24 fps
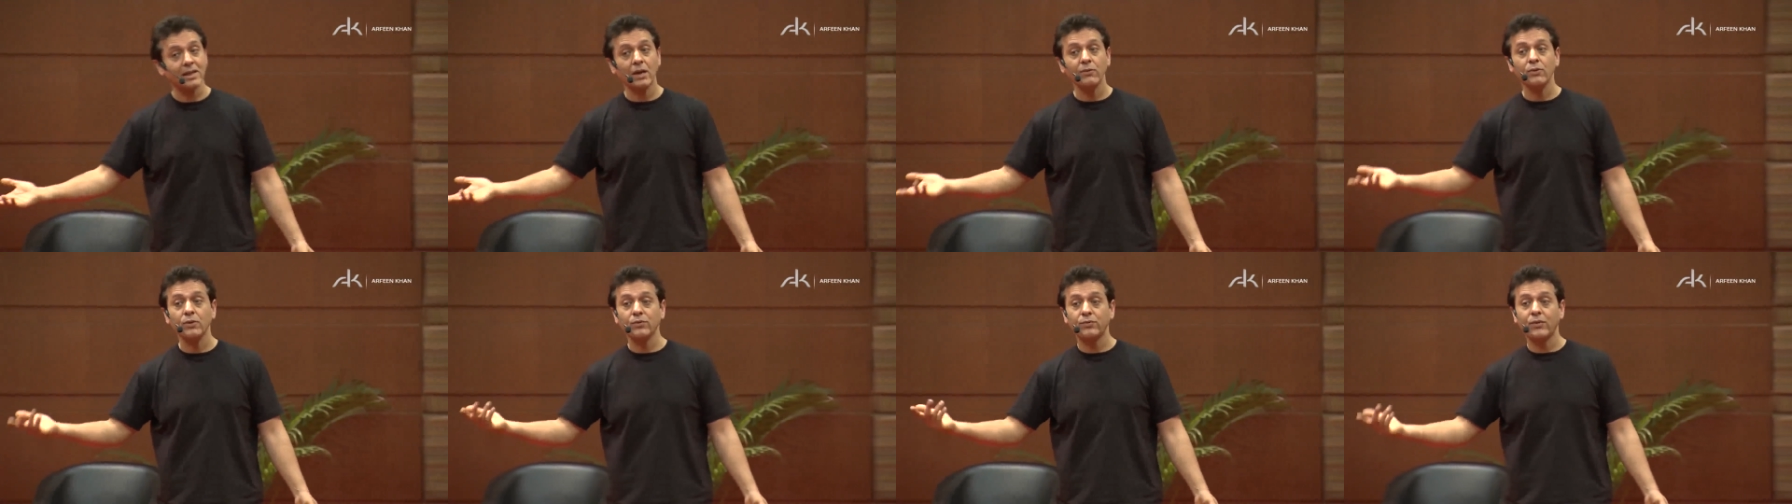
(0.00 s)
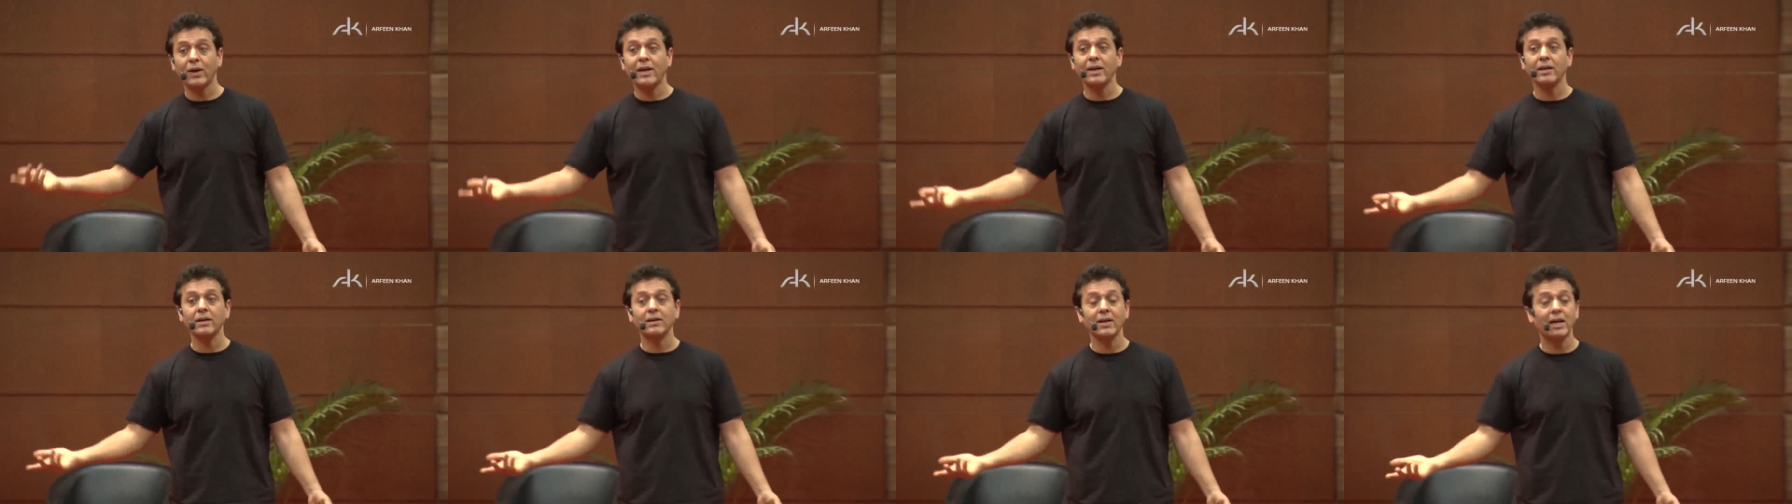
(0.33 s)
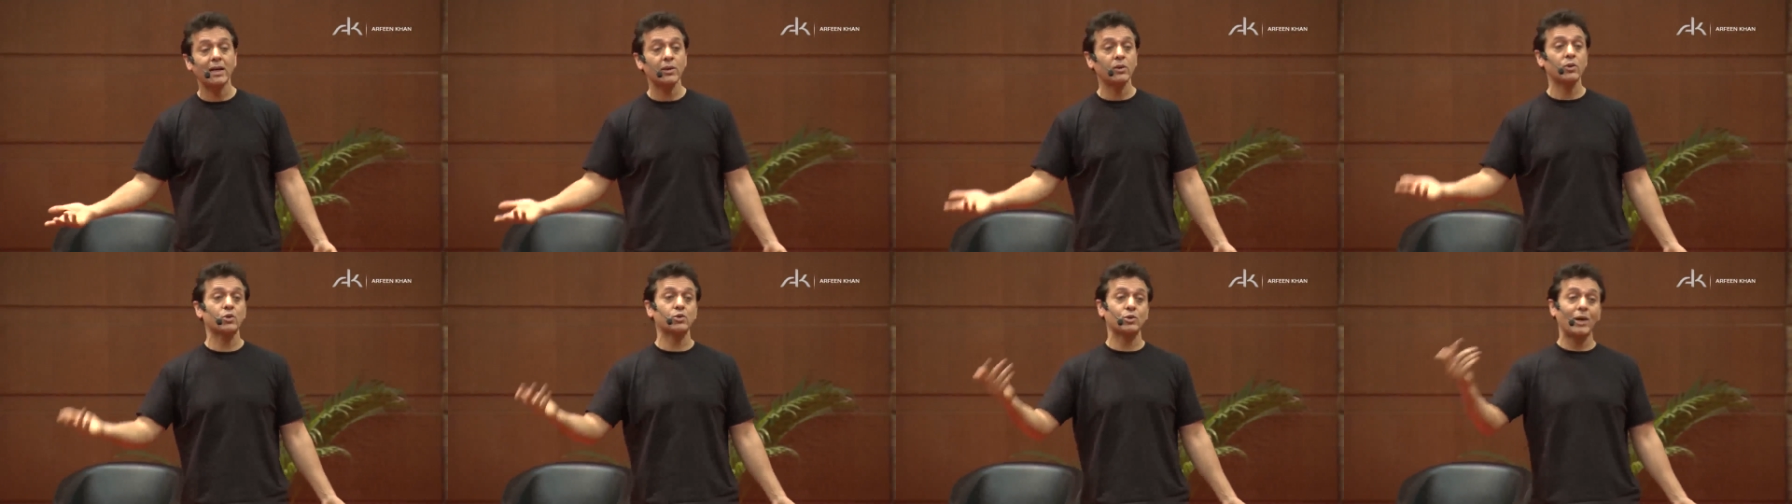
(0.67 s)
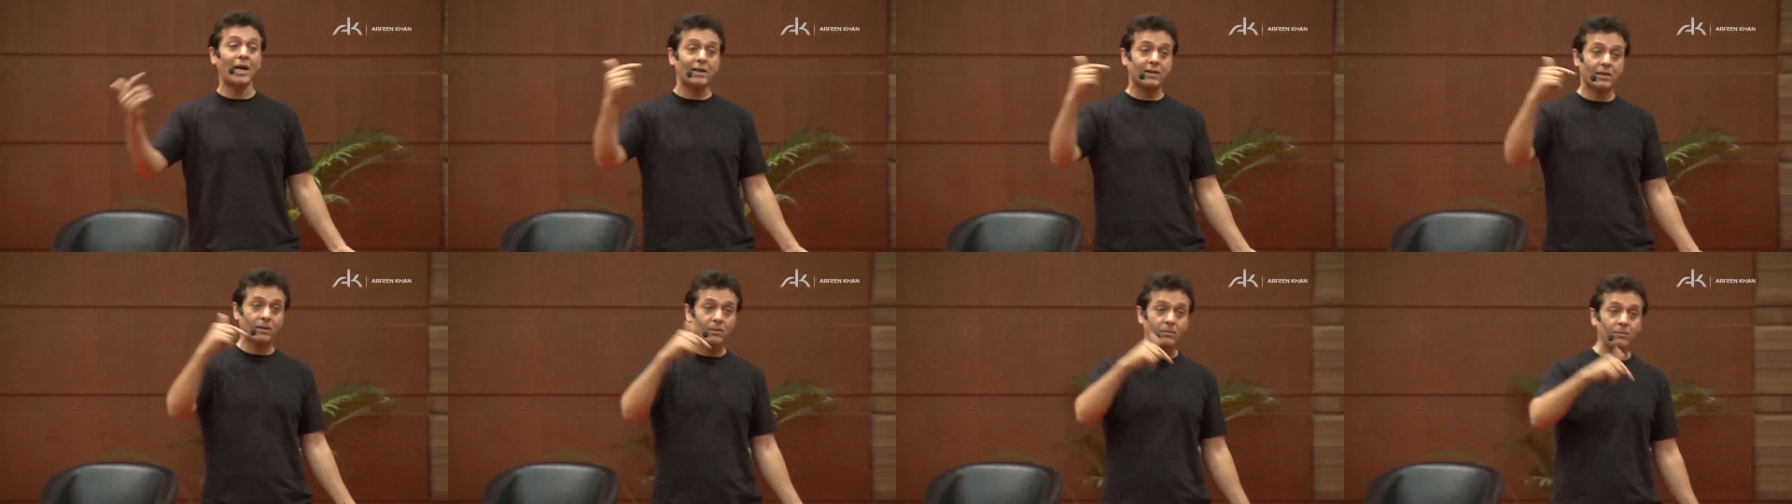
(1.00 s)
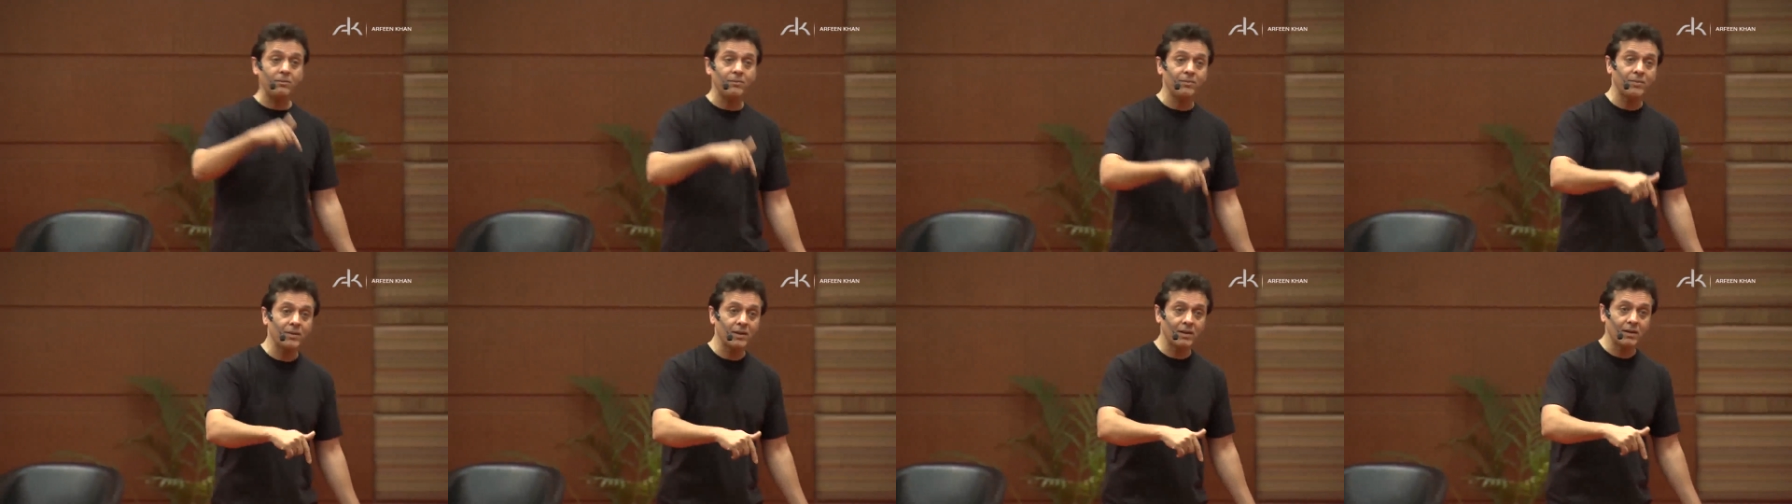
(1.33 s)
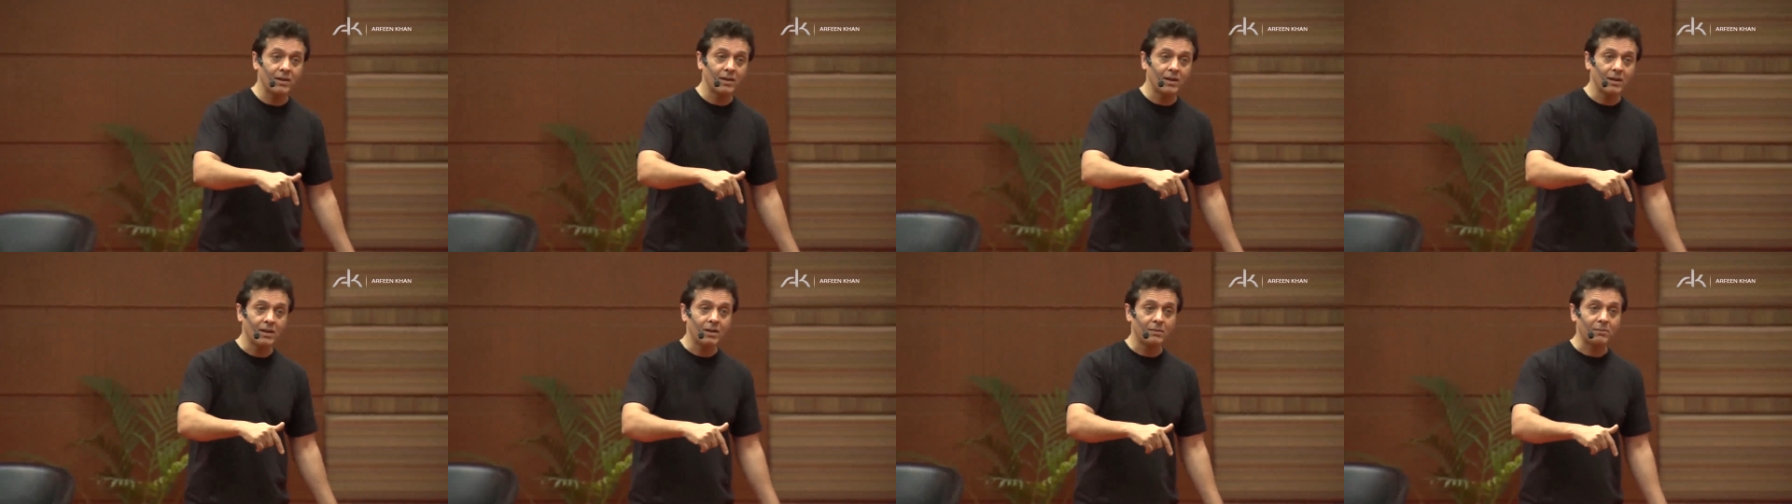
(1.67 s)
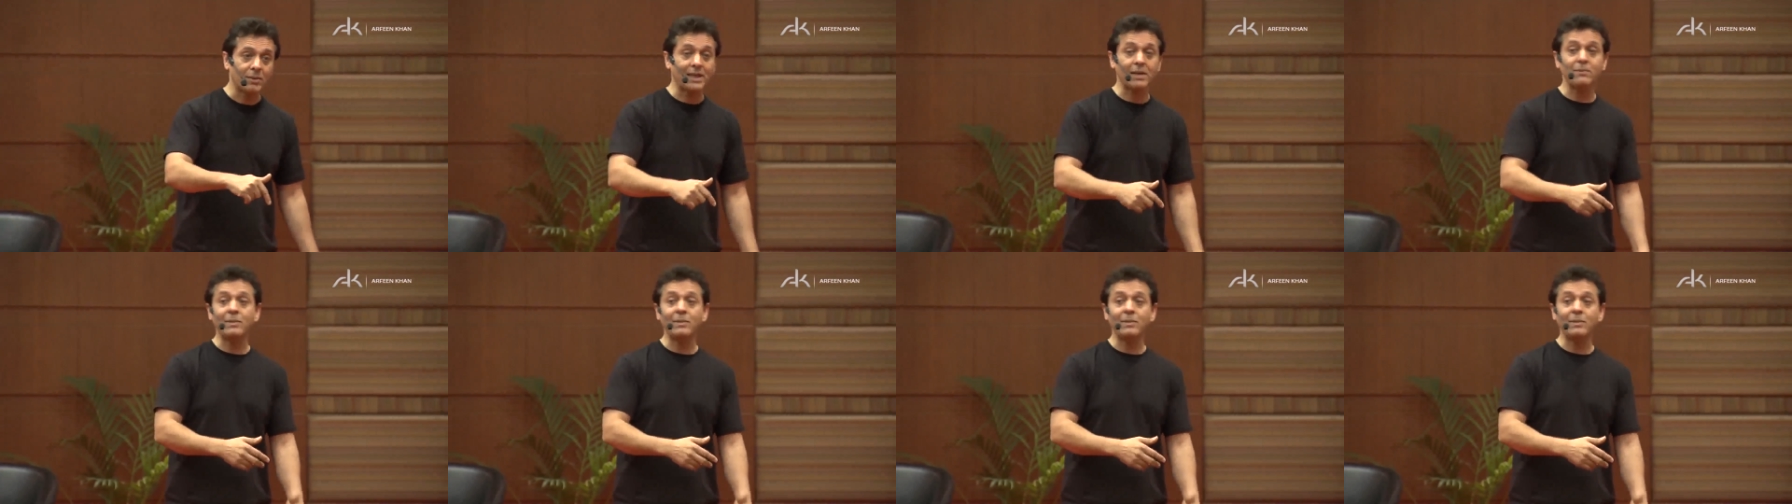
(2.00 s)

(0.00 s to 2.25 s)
to find the guys who track them. But they may